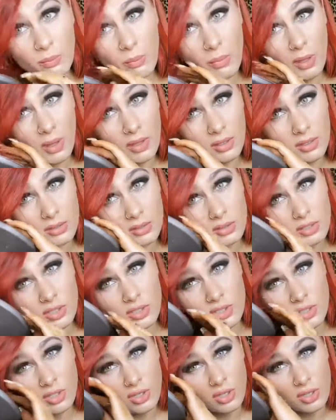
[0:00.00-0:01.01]
But
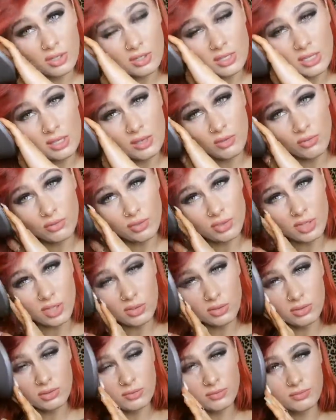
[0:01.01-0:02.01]
just so you can see the
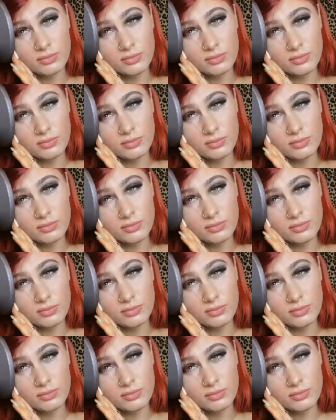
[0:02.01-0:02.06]
result.